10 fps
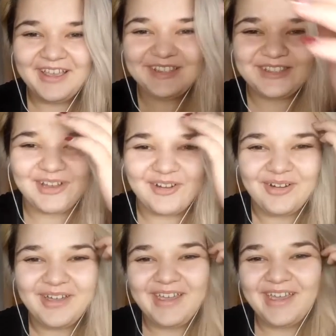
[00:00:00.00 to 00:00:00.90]

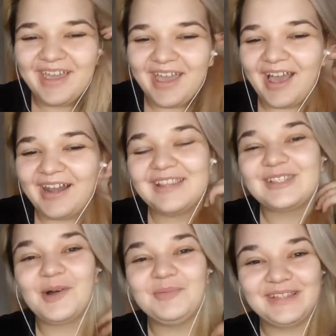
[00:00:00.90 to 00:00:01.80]
So let's
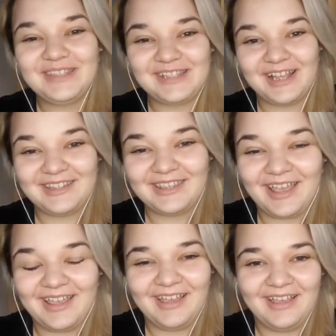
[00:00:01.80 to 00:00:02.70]
hope that it's not
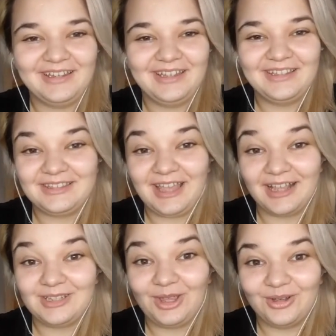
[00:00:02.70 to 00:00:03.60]
need
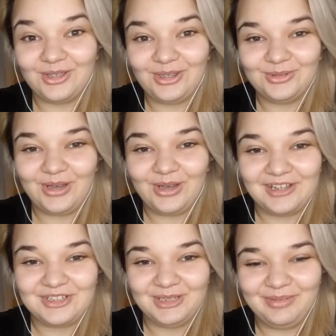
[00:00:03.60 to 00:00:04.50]
that long to
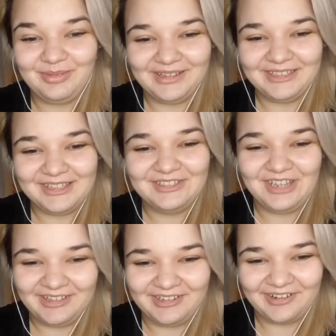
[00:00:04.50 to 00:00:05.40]
actually build
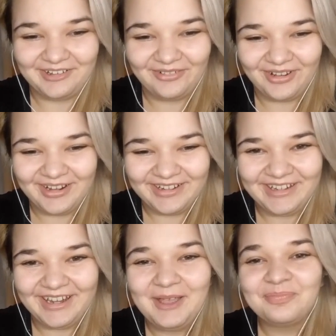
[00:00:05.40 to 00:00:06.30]
gender
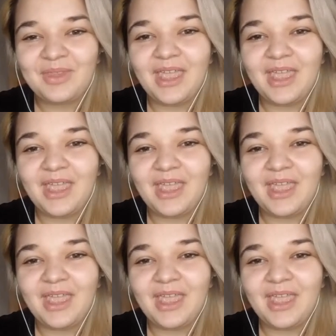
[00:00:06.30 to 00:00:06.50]
equality.